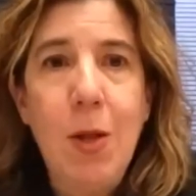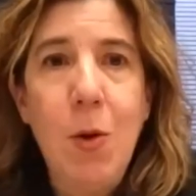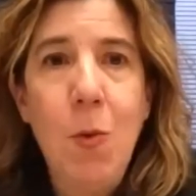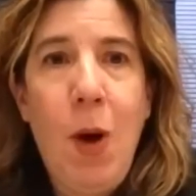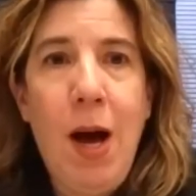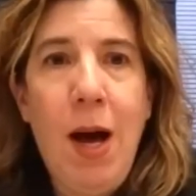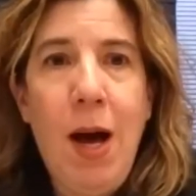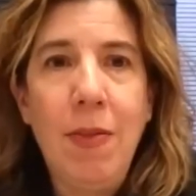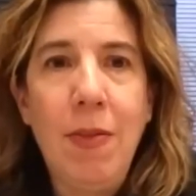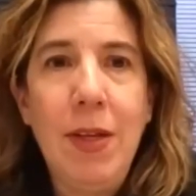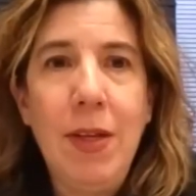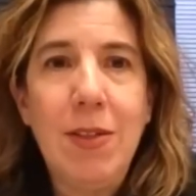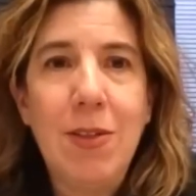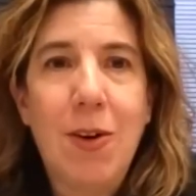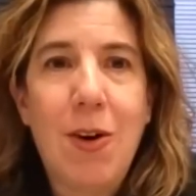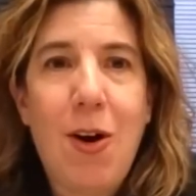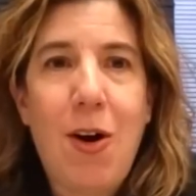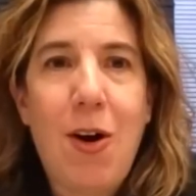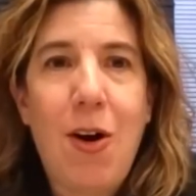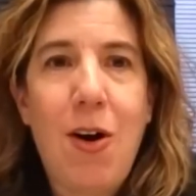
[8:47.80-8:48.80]
while these
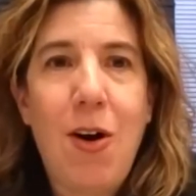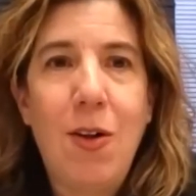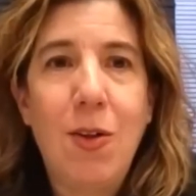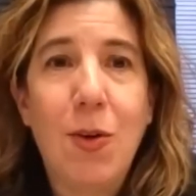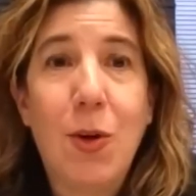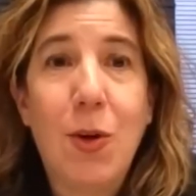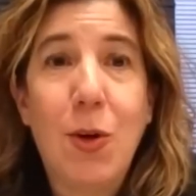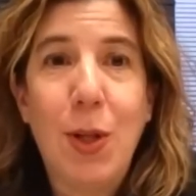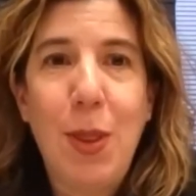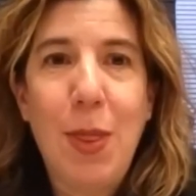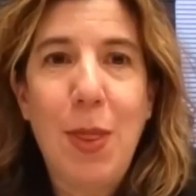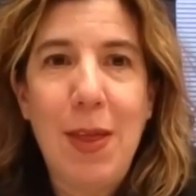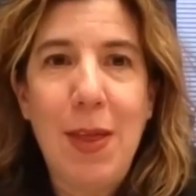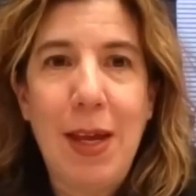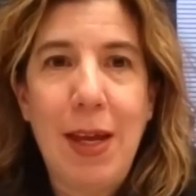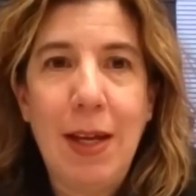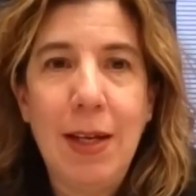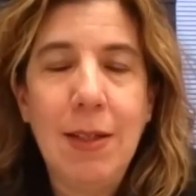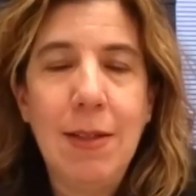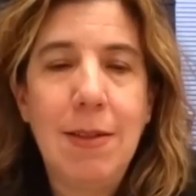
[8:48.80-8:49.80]
are all good
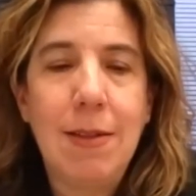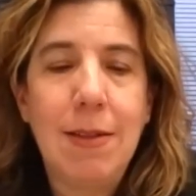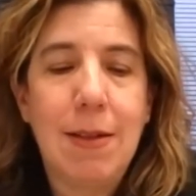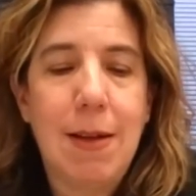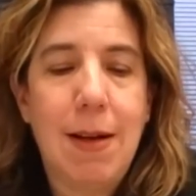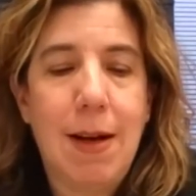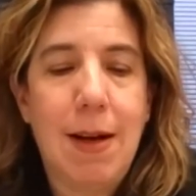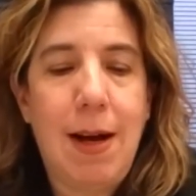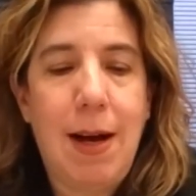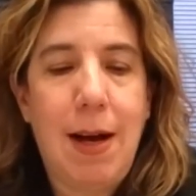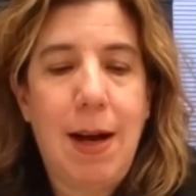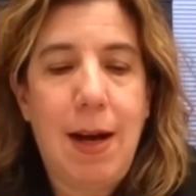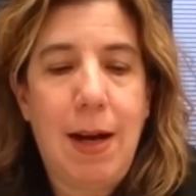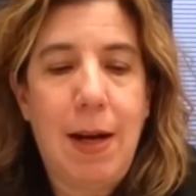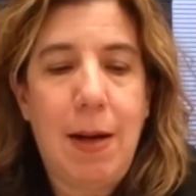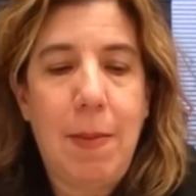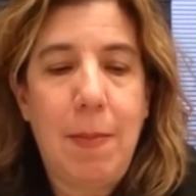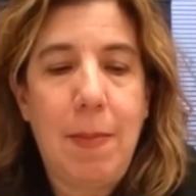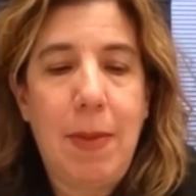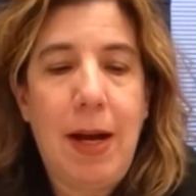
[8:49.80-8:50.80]
things,
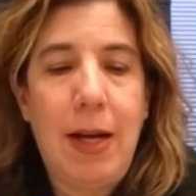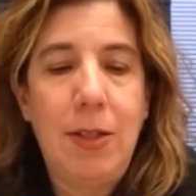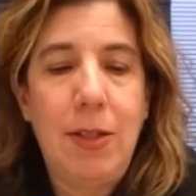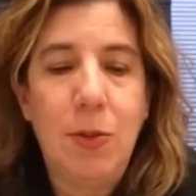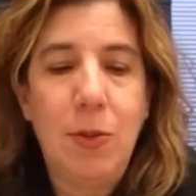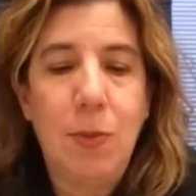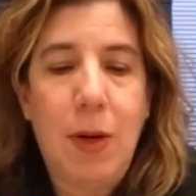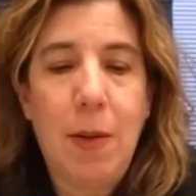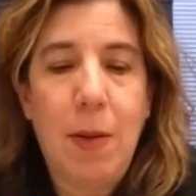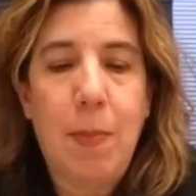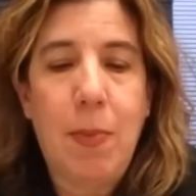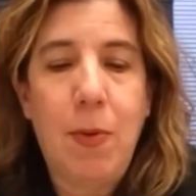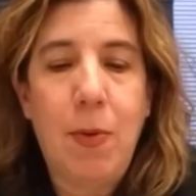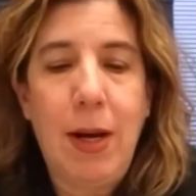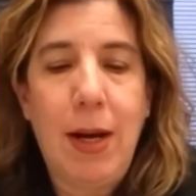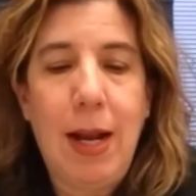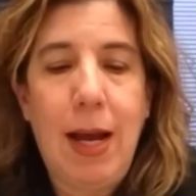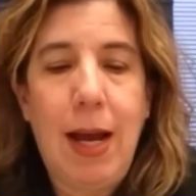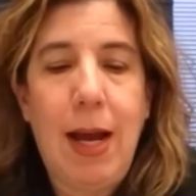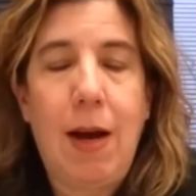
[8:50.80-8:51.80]
I do want to
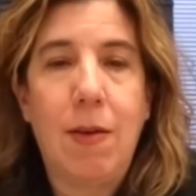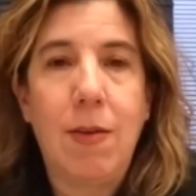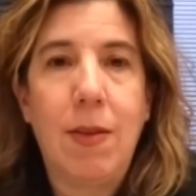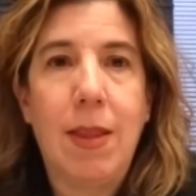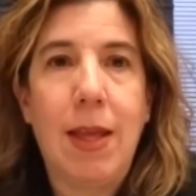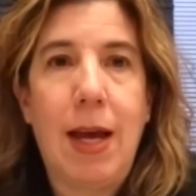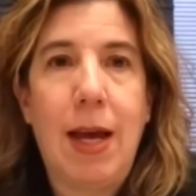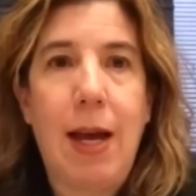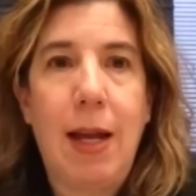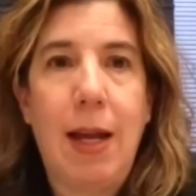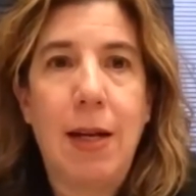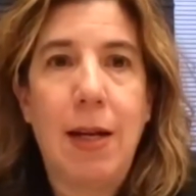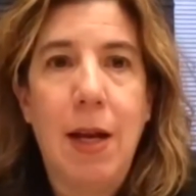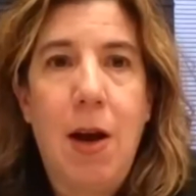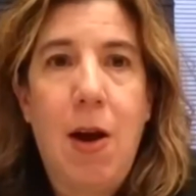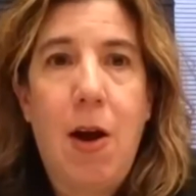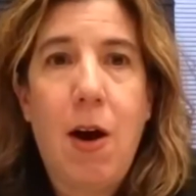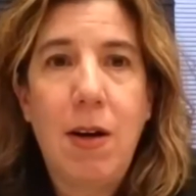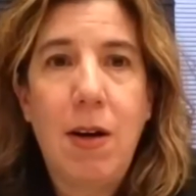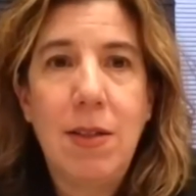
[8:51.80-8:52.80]
point out that
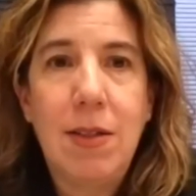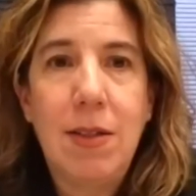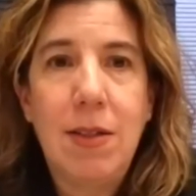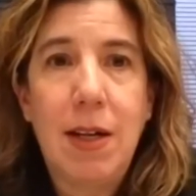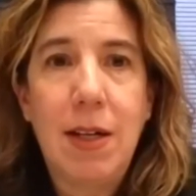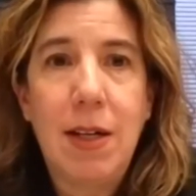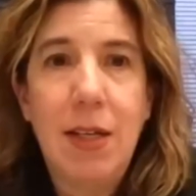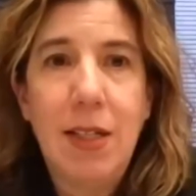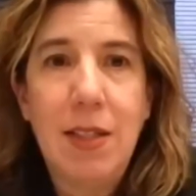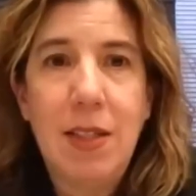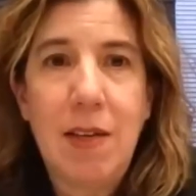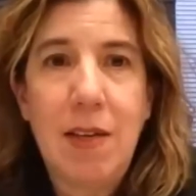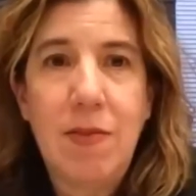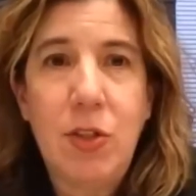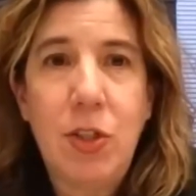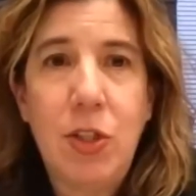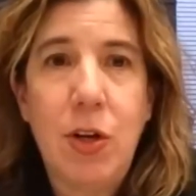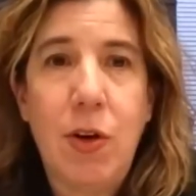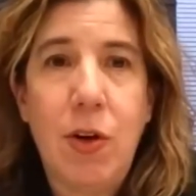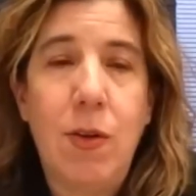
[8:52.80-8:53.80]
our studies have
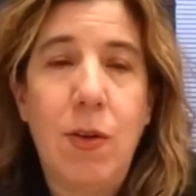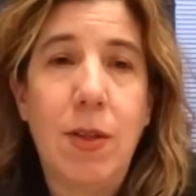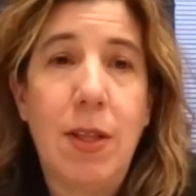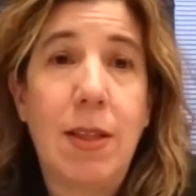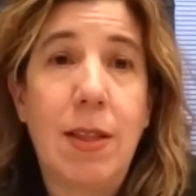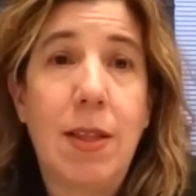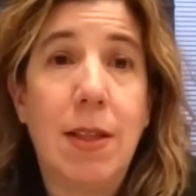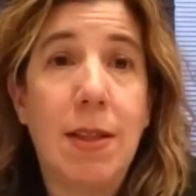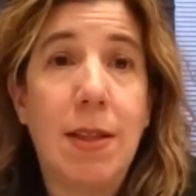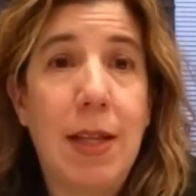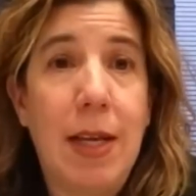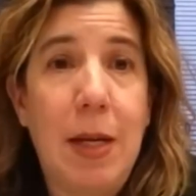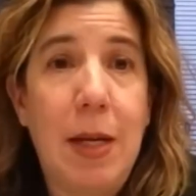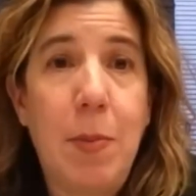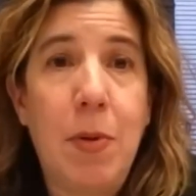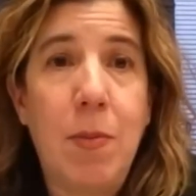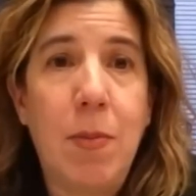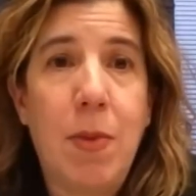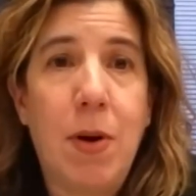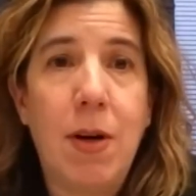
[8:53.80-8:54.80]
shown that the
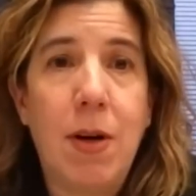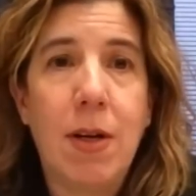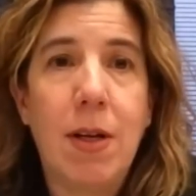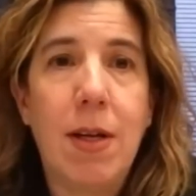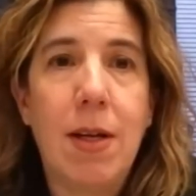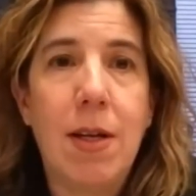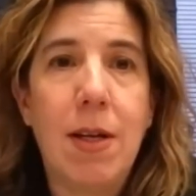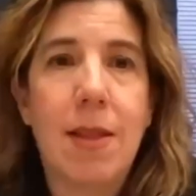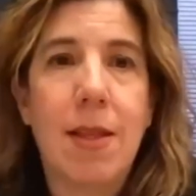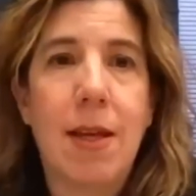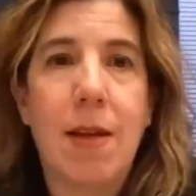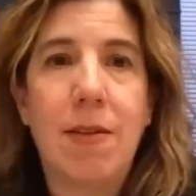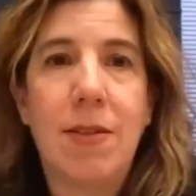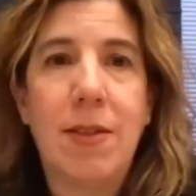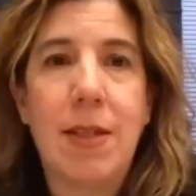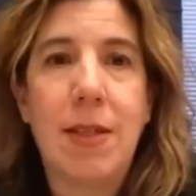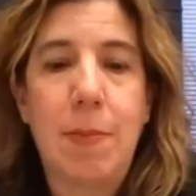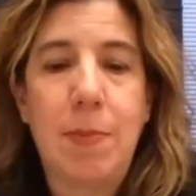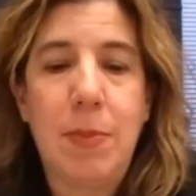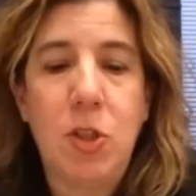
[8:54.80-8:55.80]
labor market that
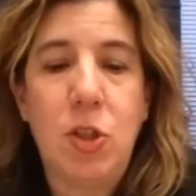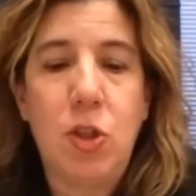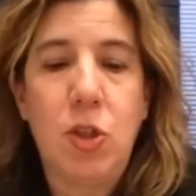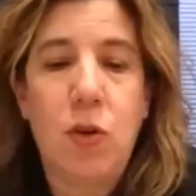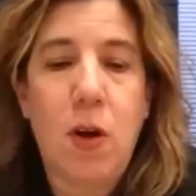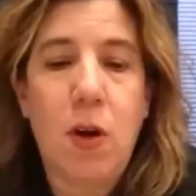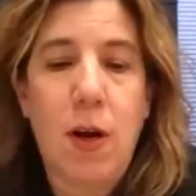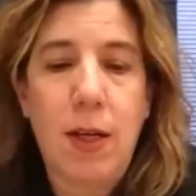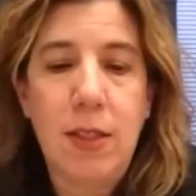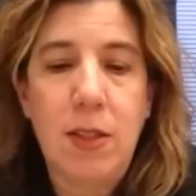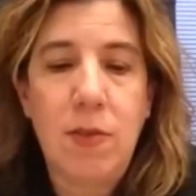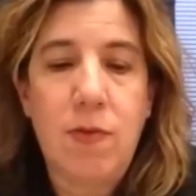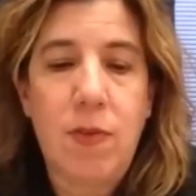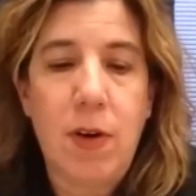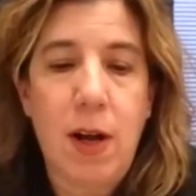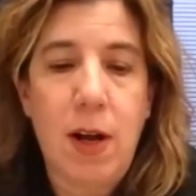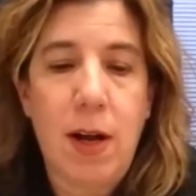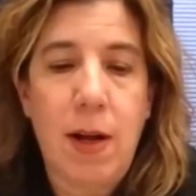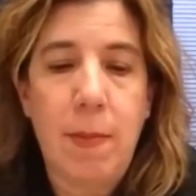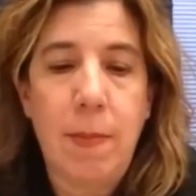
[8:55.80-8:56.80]
SEPTA draws
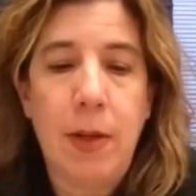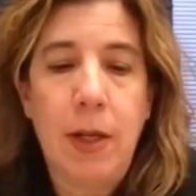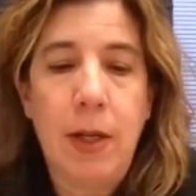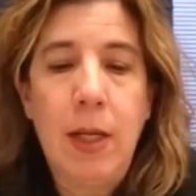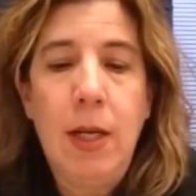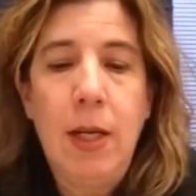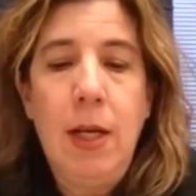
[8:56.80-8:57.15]
from,